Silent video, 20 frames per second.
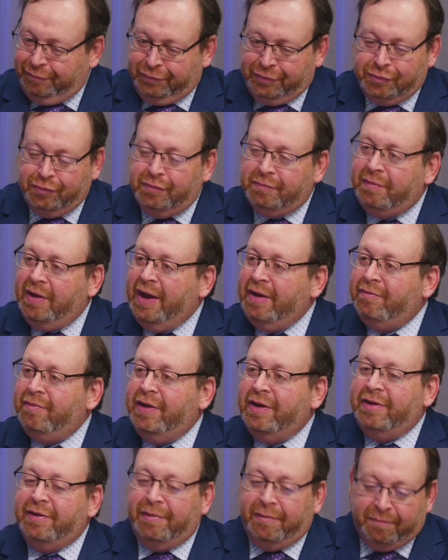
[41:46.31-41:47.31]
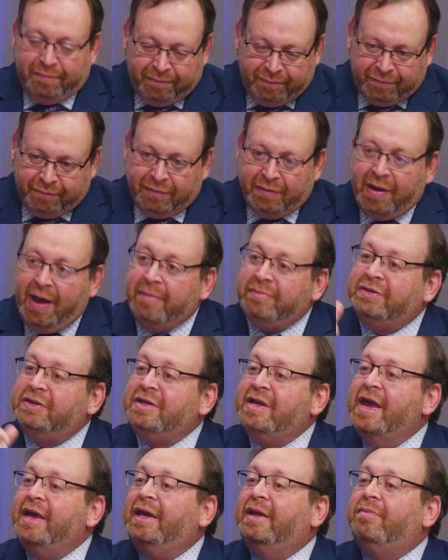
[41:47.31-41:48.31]
do it my way, or I'm
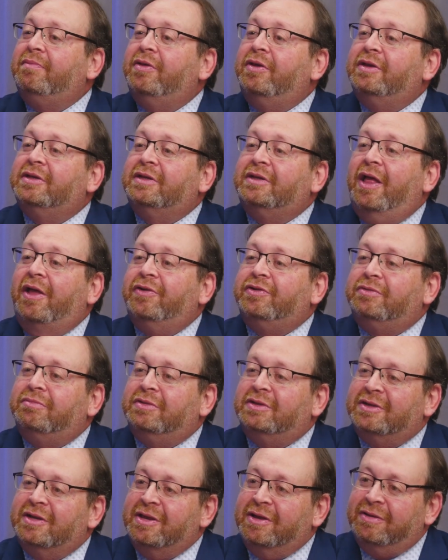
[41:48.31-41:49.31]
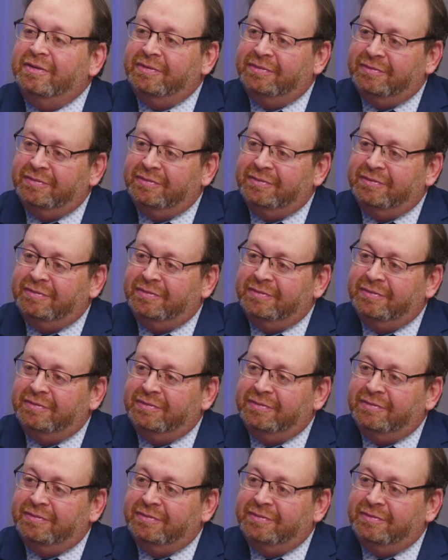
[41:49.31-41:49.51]
yanking millions of dollars from the city?